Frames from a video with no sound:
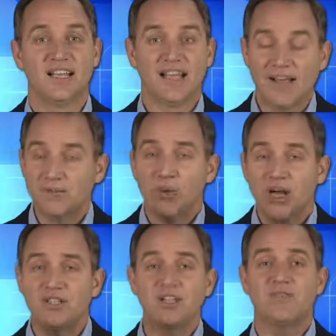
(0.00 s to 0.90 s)
After
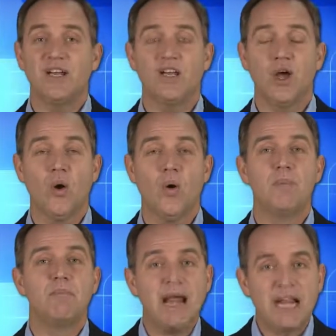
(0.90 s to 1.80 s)
watching this video,
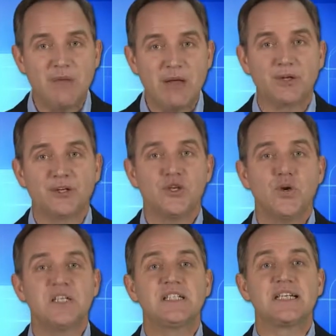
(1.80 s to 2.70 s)
many people are
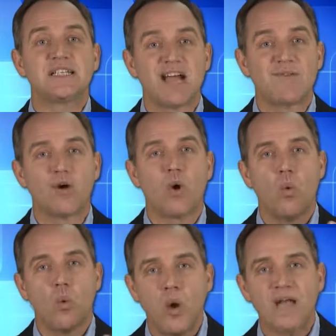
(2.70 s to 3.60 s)
choosing to discover
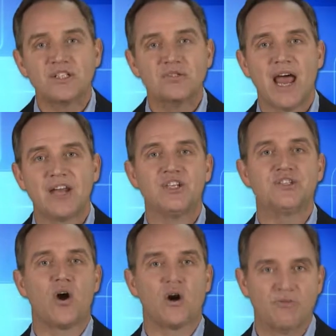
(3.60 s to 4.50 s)
what strategies
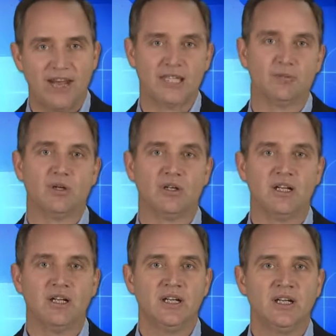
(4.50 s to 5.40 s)
are available.
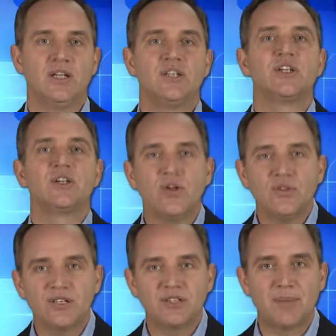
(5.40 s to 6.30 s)
To learn
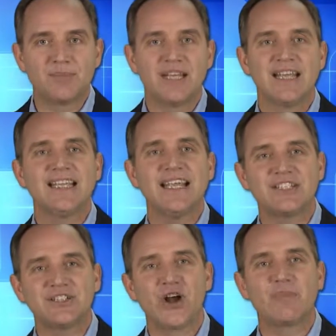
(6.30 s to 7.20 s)
the steps, get
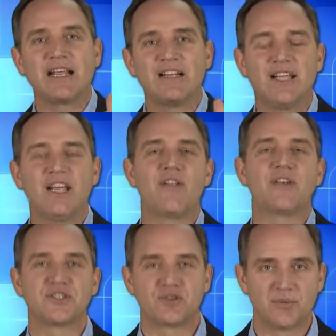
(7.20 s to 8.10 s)
started by clicking on the
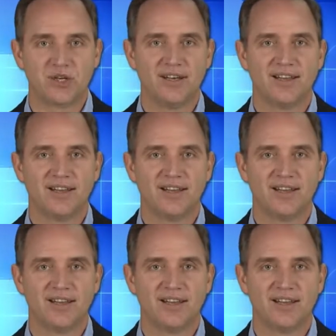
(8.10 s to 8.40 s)
description.